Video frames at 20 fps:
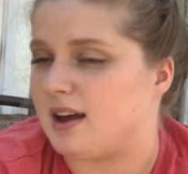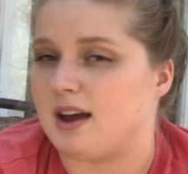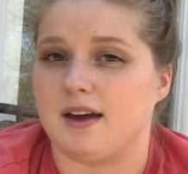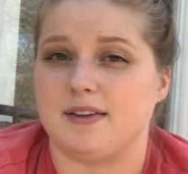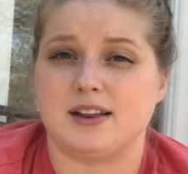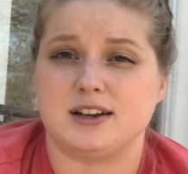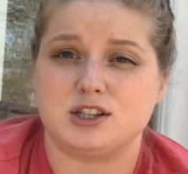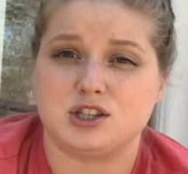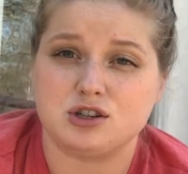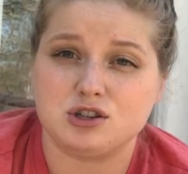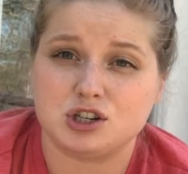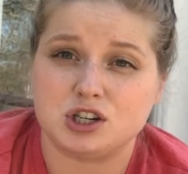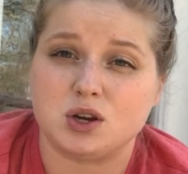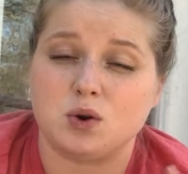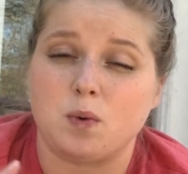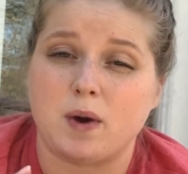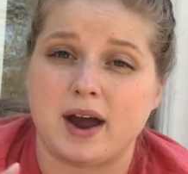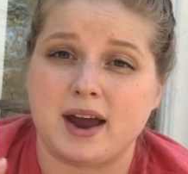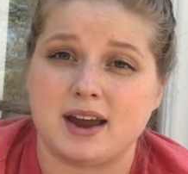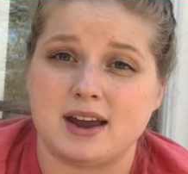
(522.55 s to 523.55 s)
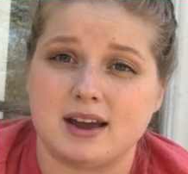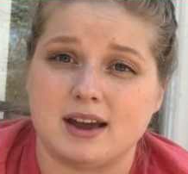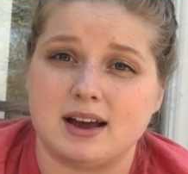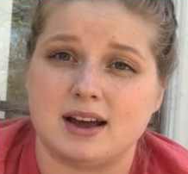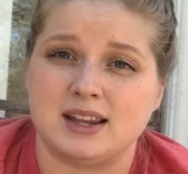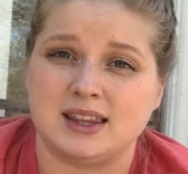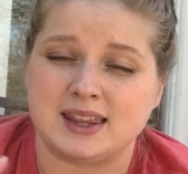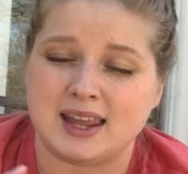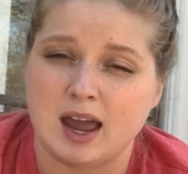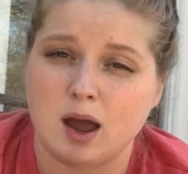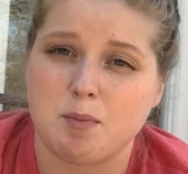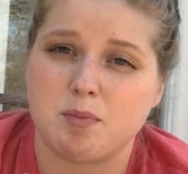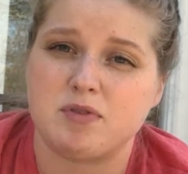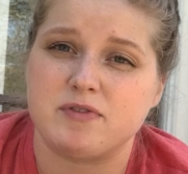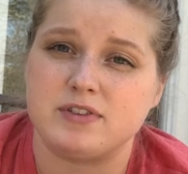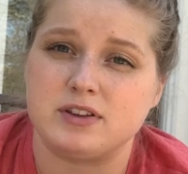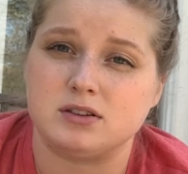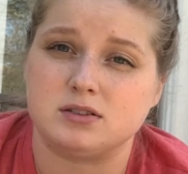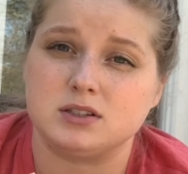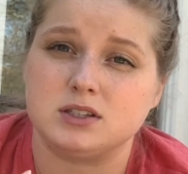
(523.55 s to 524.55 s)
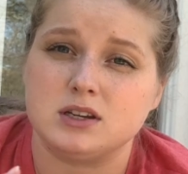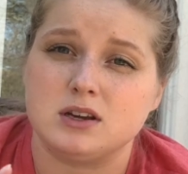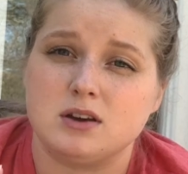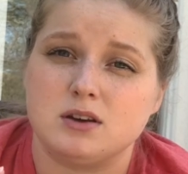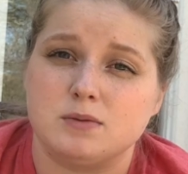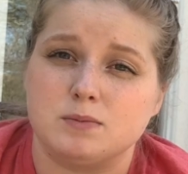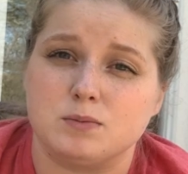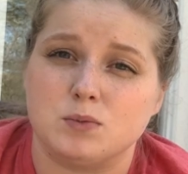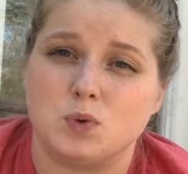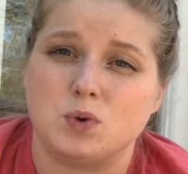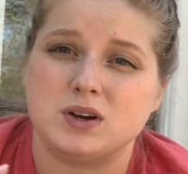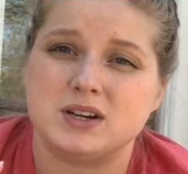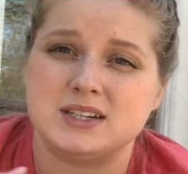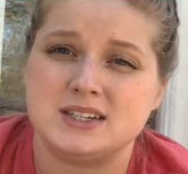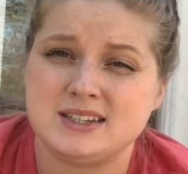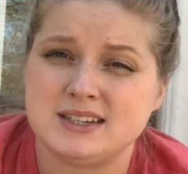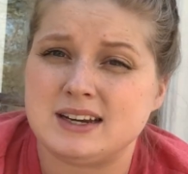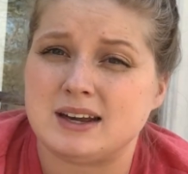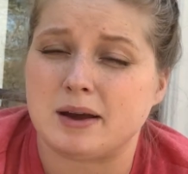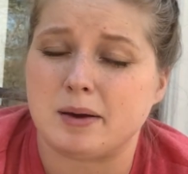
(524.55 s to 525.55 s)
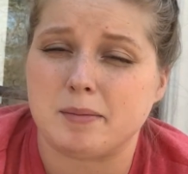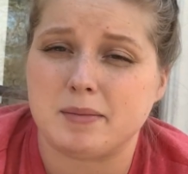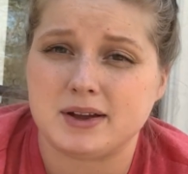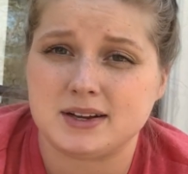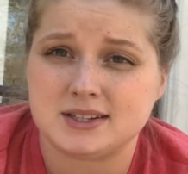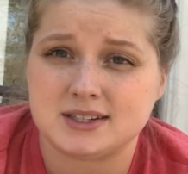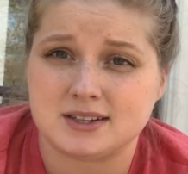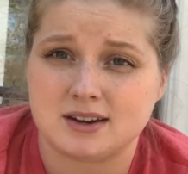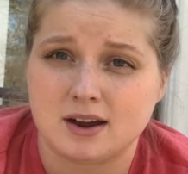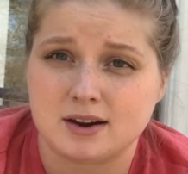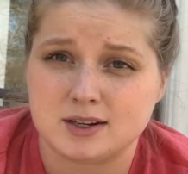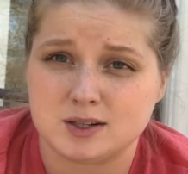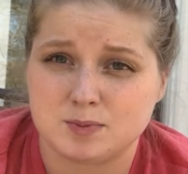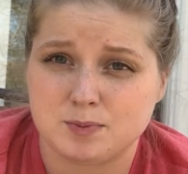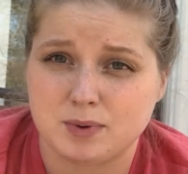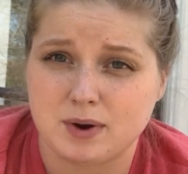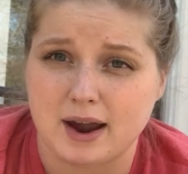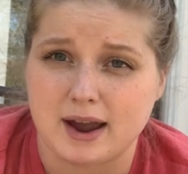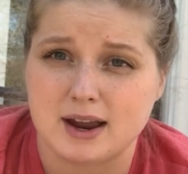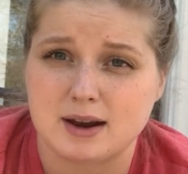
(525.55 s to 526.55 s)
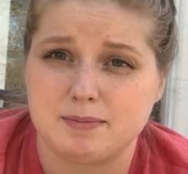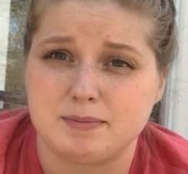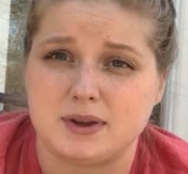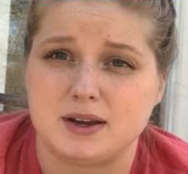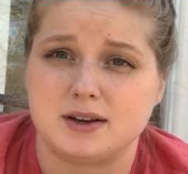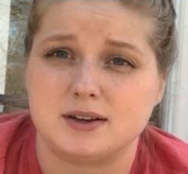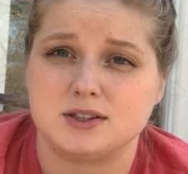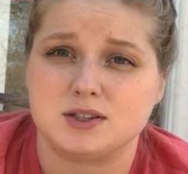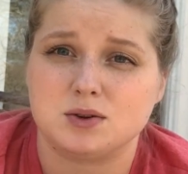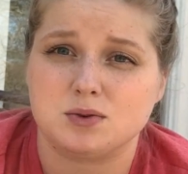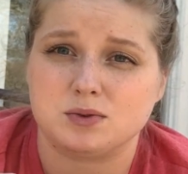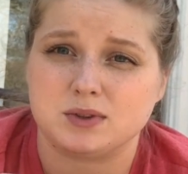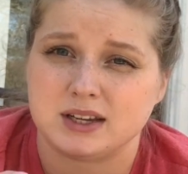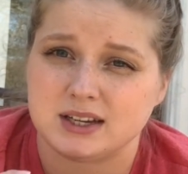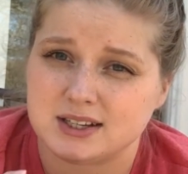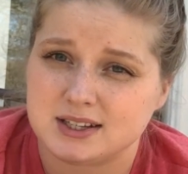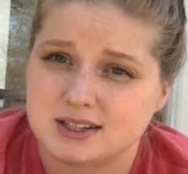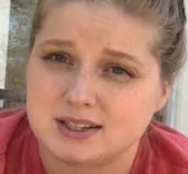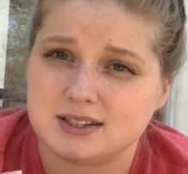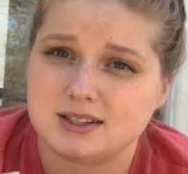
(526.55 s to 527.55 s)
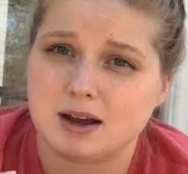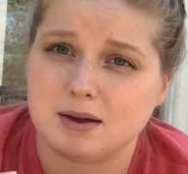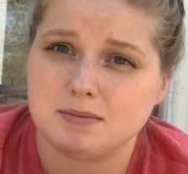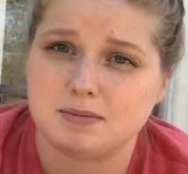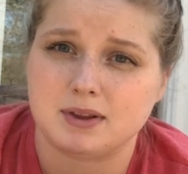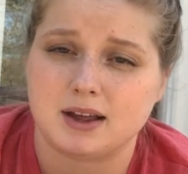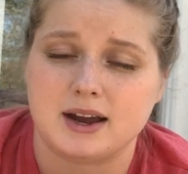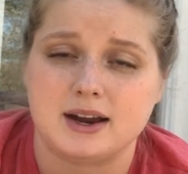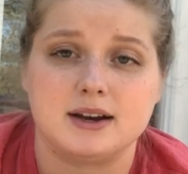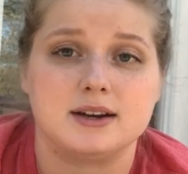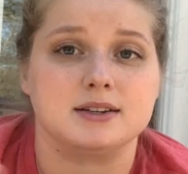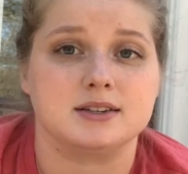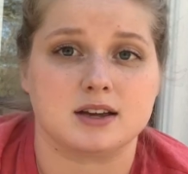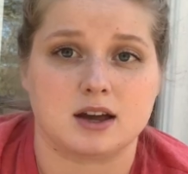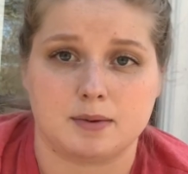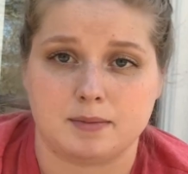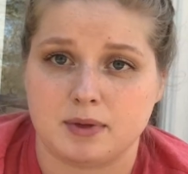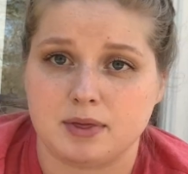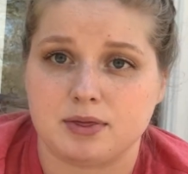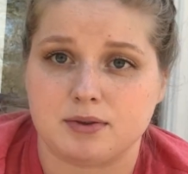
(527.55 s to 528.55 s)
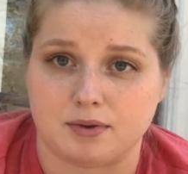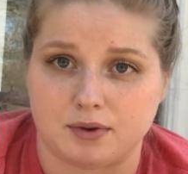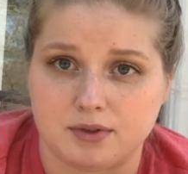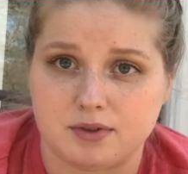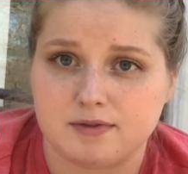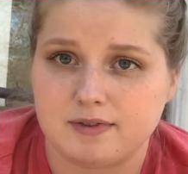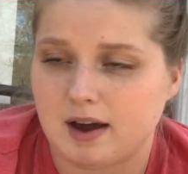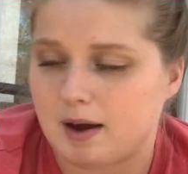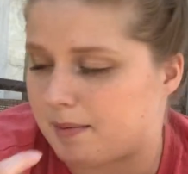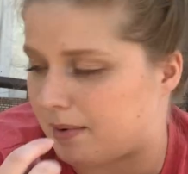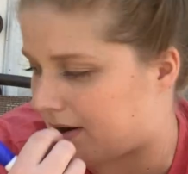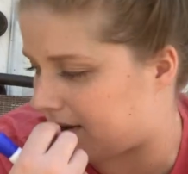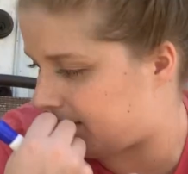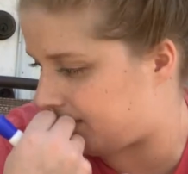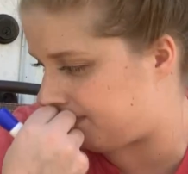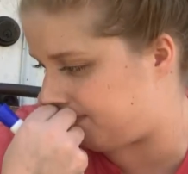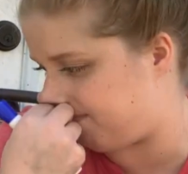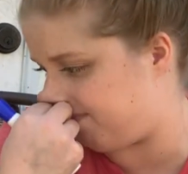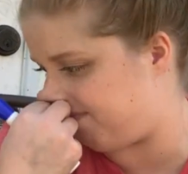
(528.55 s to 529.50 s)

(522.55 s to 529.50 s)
And that's usually why a lamp feels more dim. It's not as bright because only some light is coming through the fabric.